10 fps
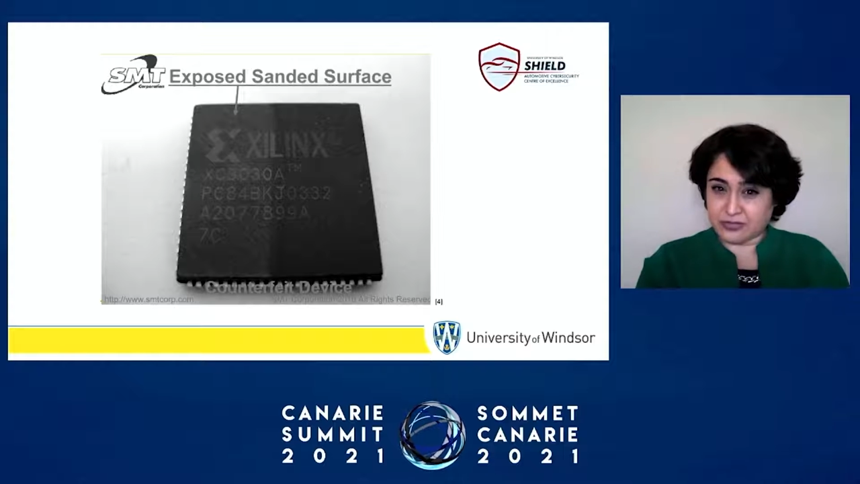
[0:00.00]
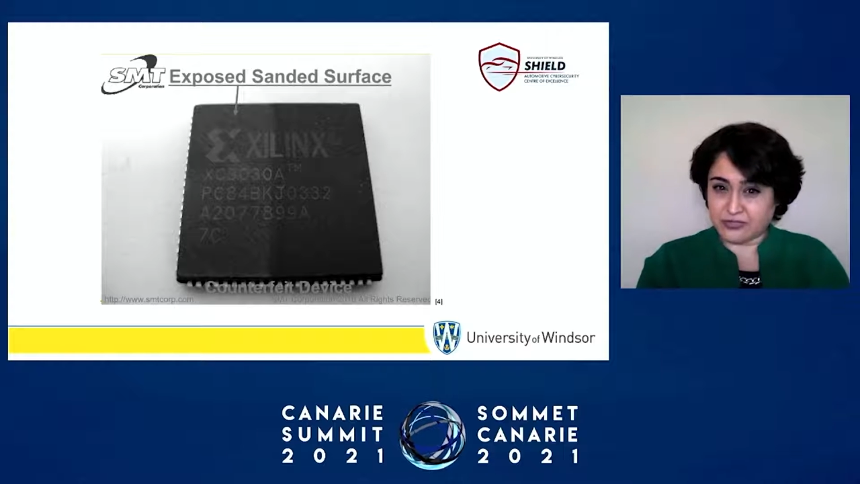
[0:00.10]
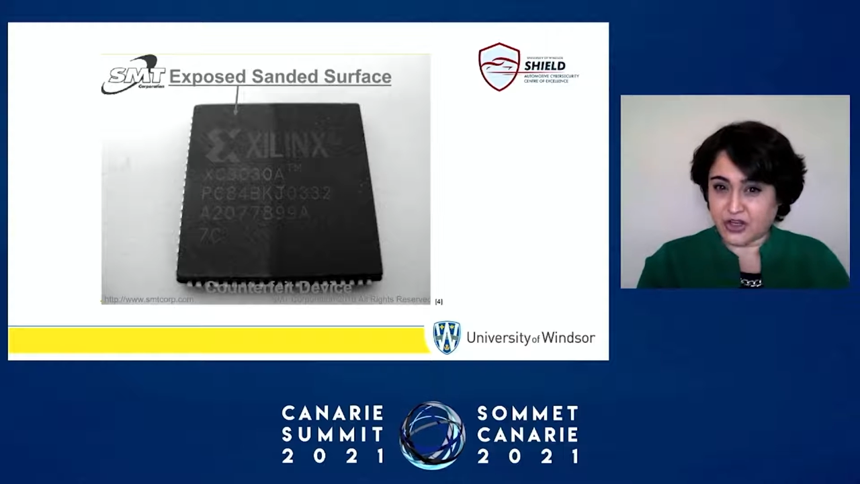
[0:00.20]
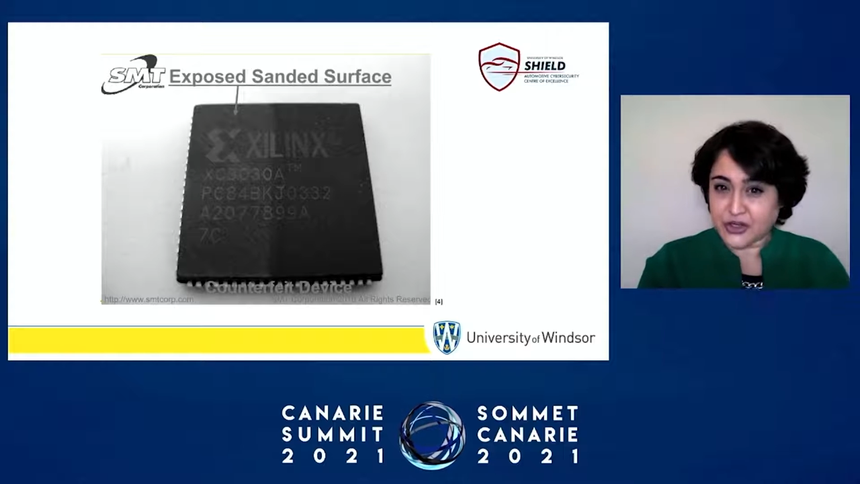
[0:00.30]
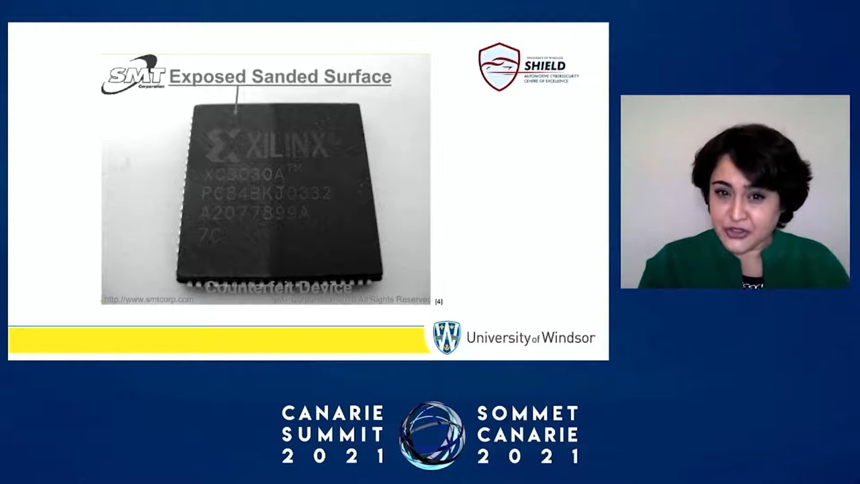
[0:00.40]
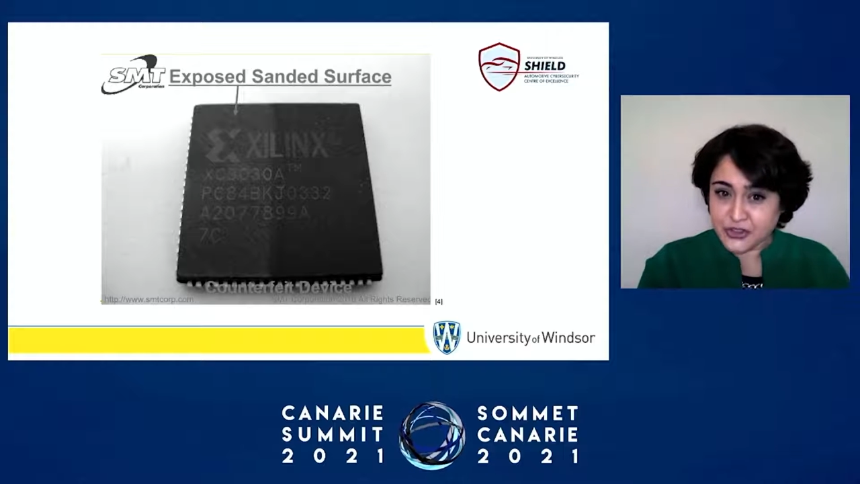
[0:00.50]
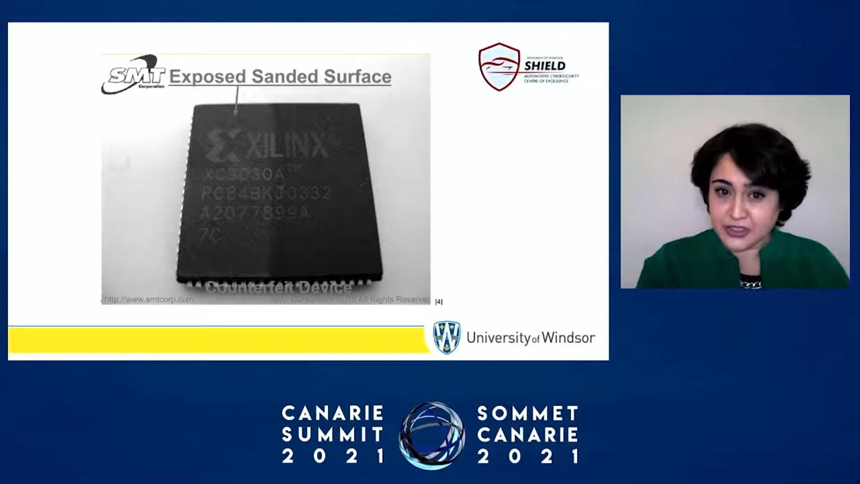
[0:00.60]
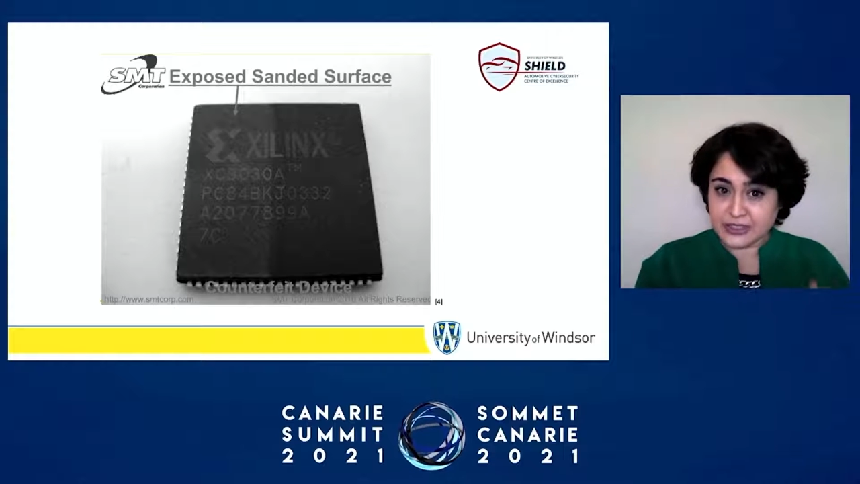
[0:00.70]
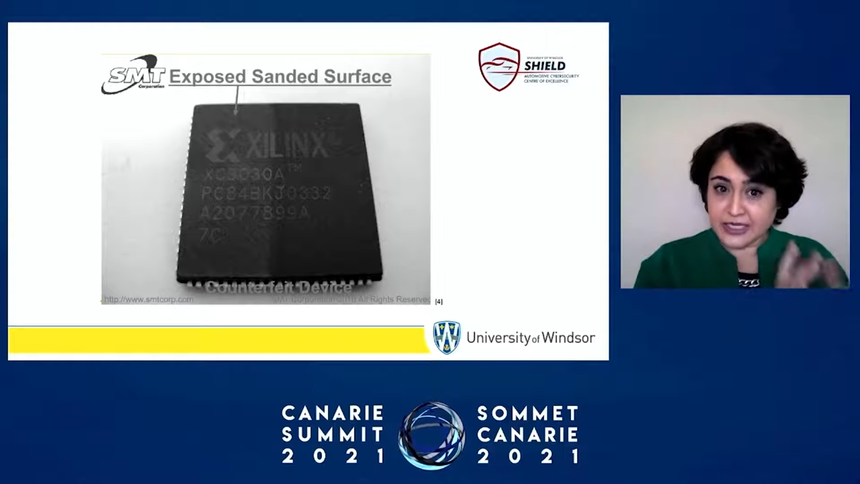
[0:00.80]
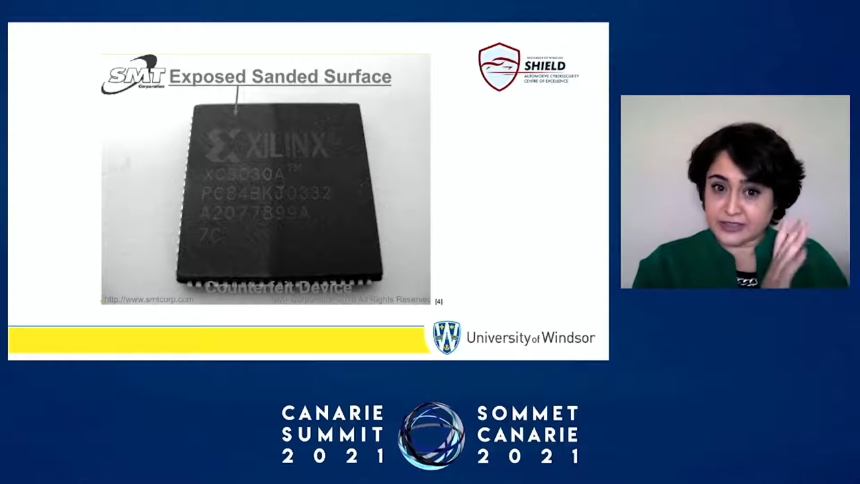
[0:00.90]
darker
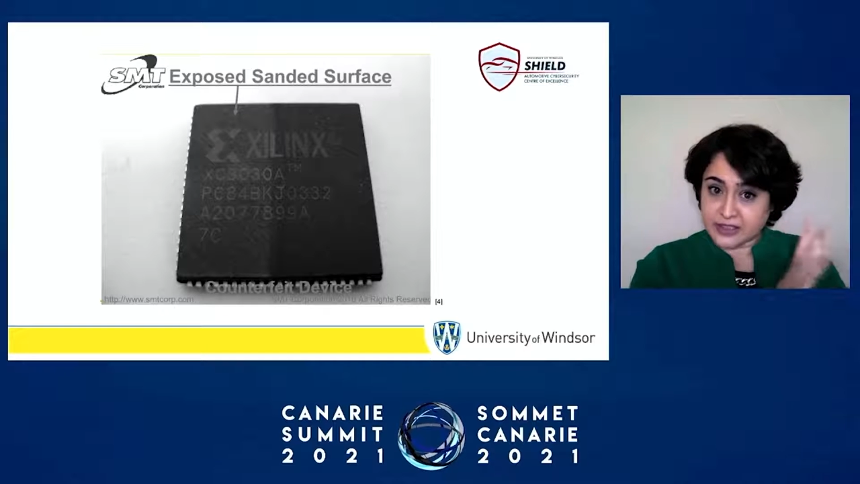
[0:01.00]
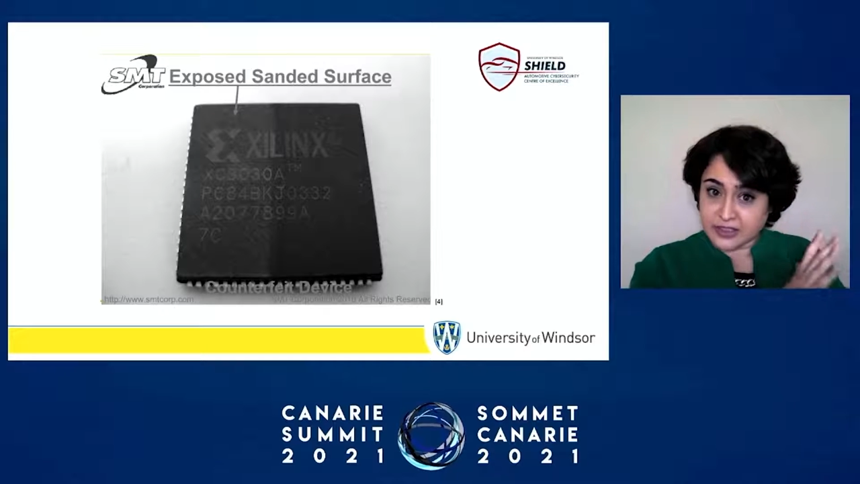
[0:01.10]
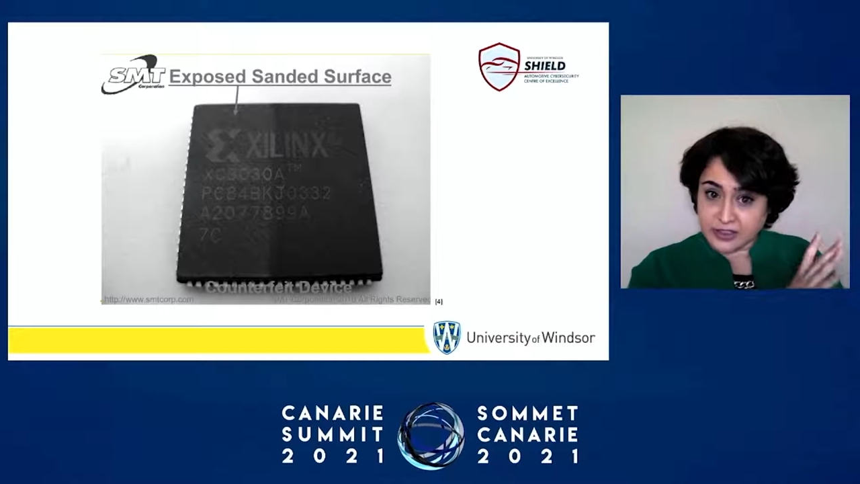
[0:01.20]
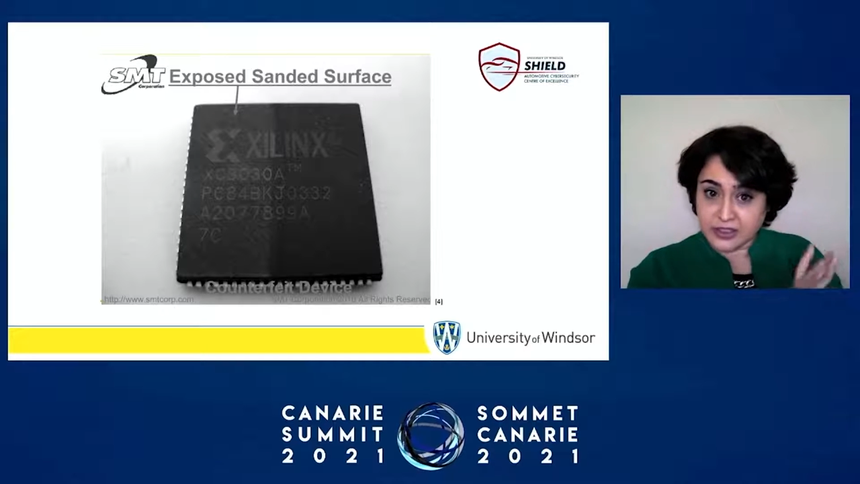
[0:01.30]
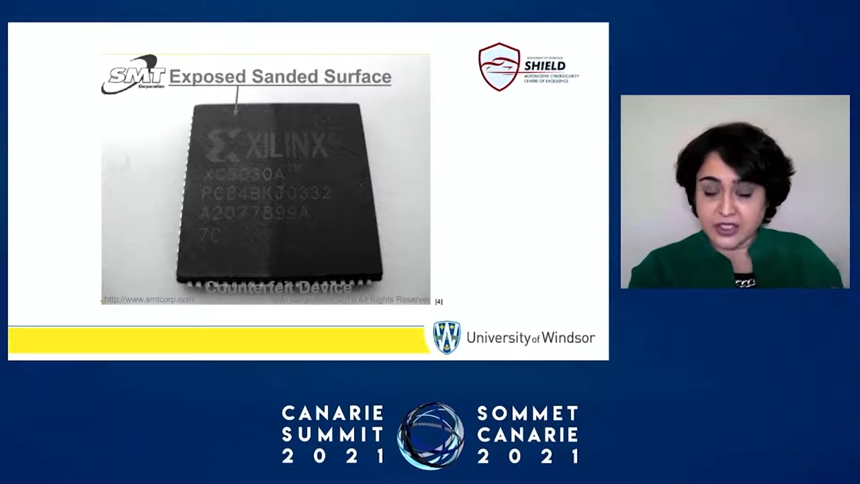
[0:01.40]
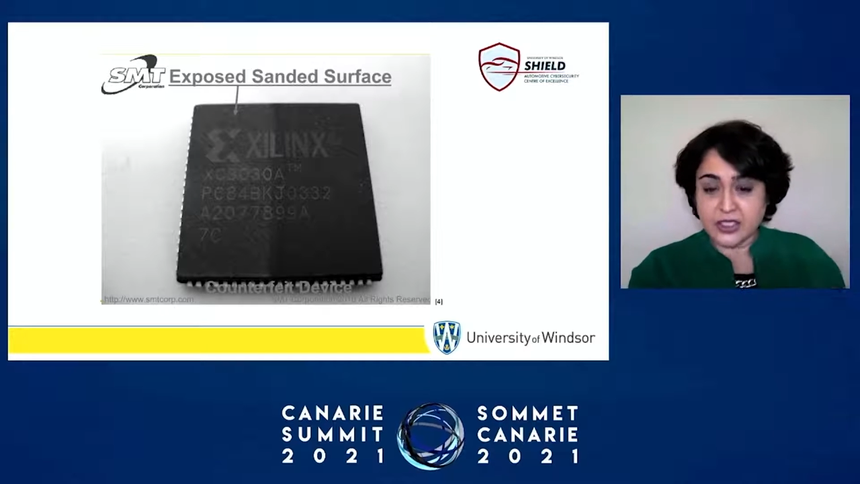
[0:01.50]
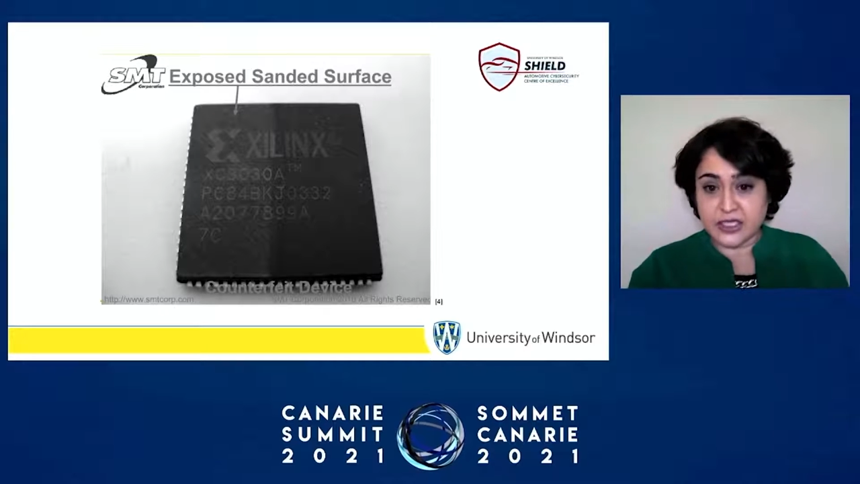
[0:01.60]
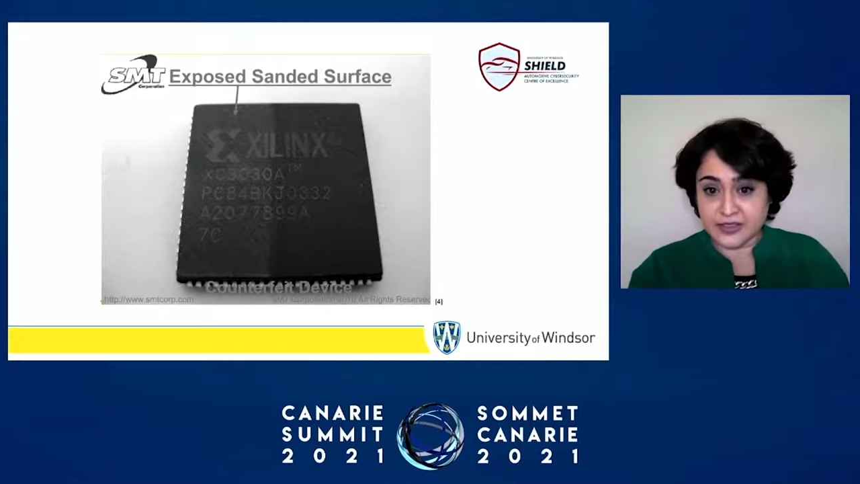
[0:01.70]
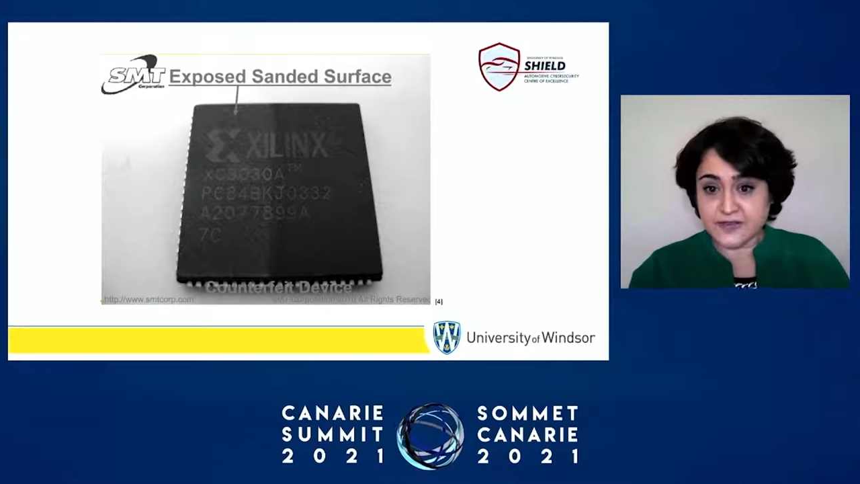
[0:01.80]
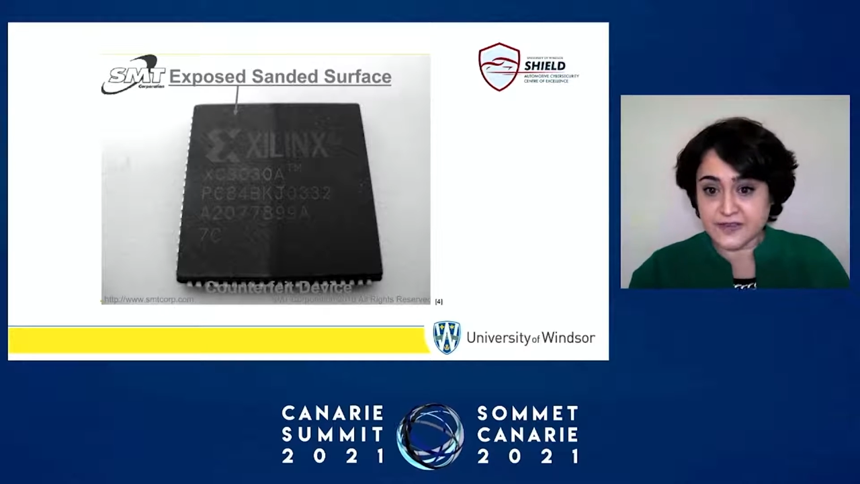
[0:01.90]
than the
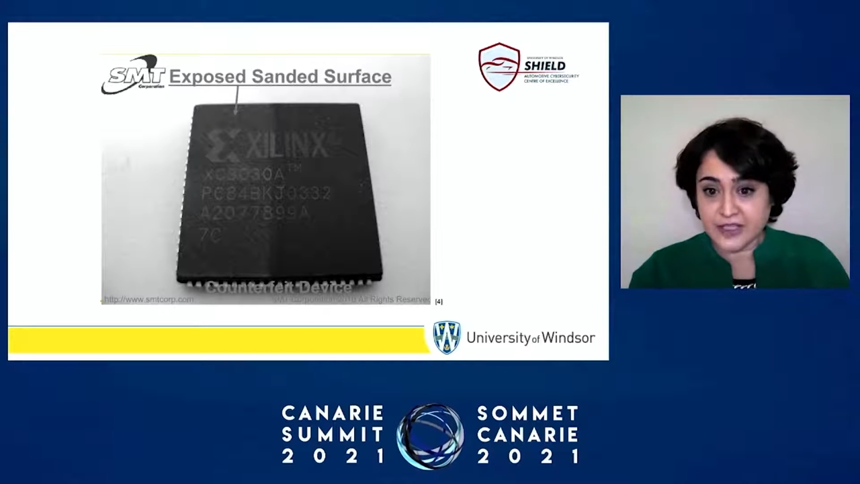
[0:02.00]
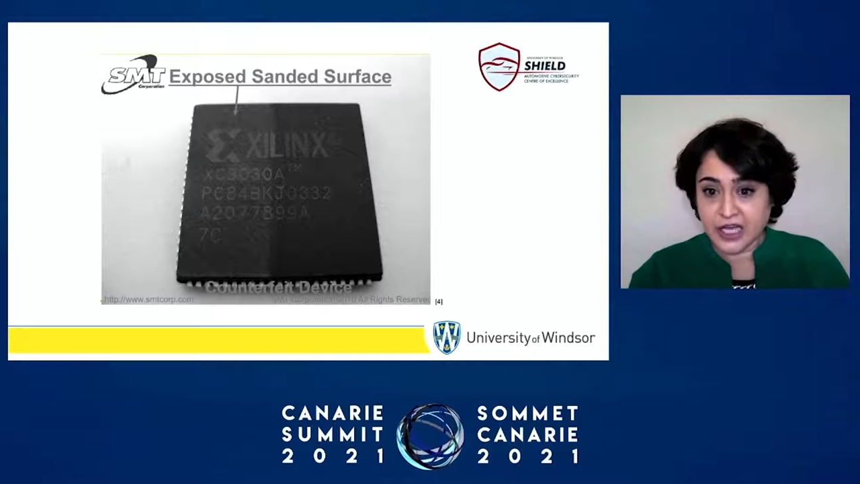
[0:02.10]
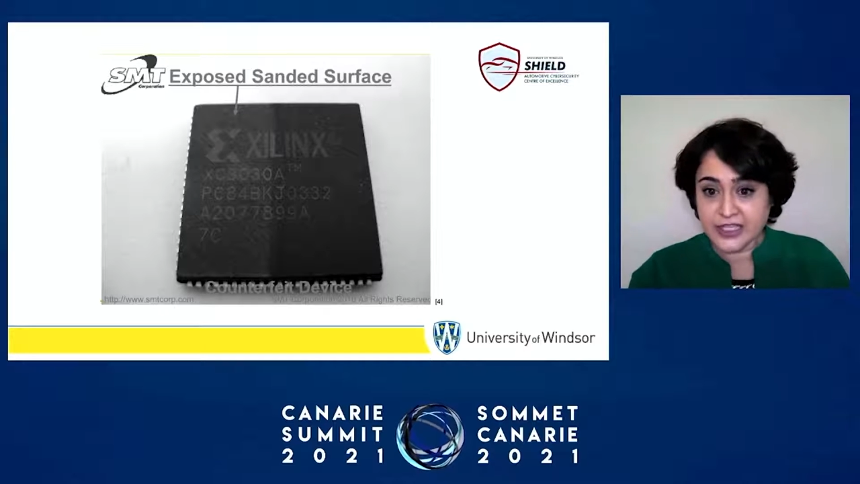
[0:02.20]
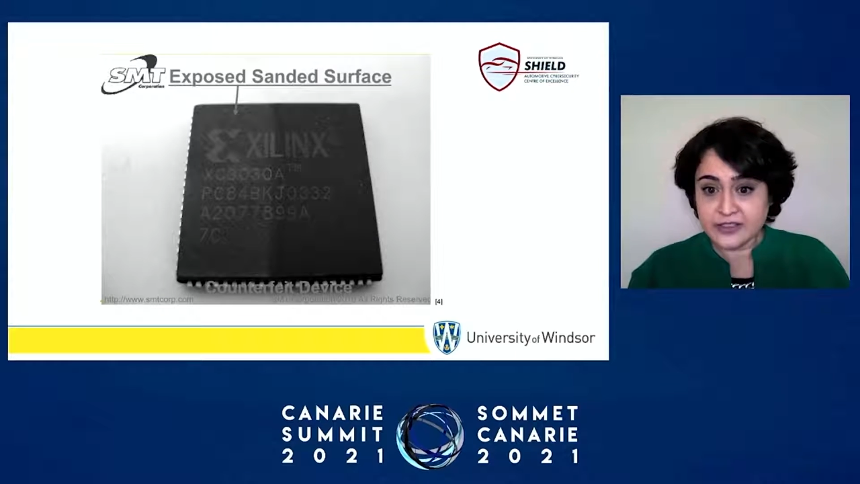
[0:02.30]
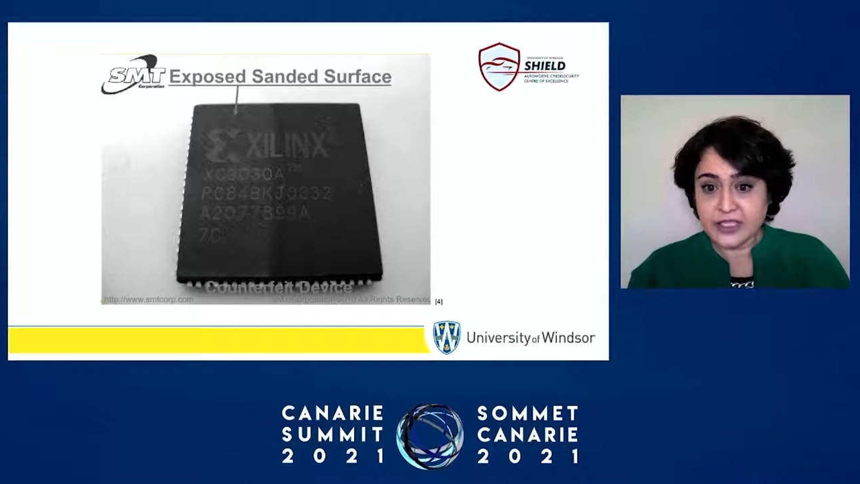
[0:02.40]
left side.